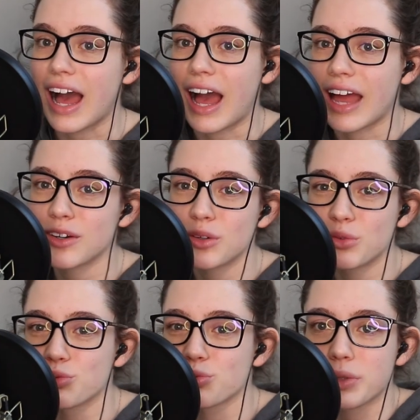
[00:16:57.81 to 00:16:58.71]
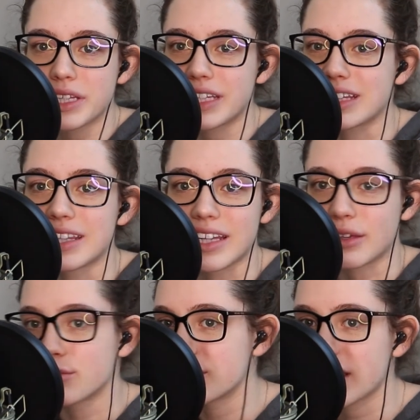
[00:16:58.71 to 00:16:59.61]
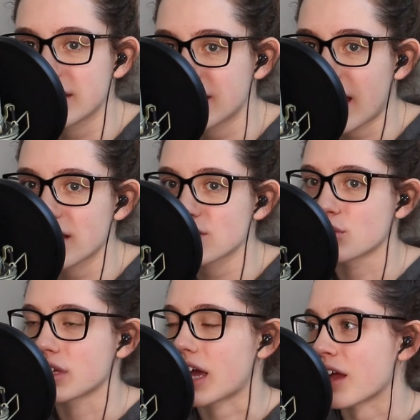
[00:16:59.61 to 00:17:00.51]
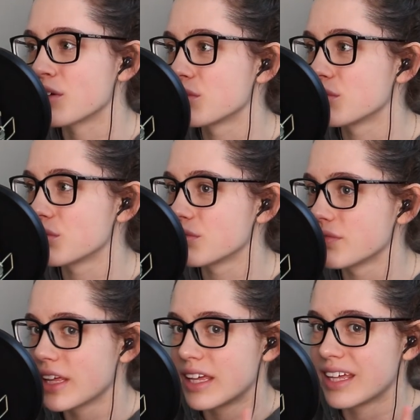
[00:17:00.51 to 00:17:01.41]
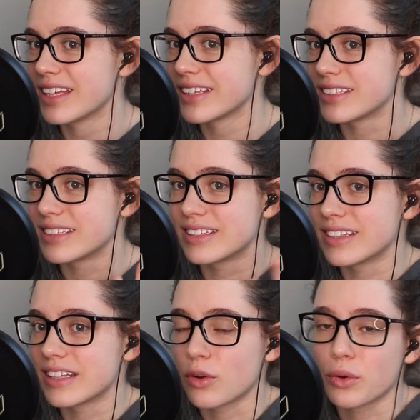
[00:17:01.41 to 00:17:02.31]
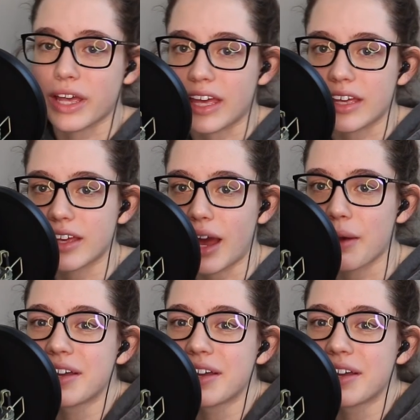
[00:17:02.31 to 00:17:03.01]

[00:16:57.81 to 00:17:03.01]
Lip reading: I don't really live like that, so like I don't, okay.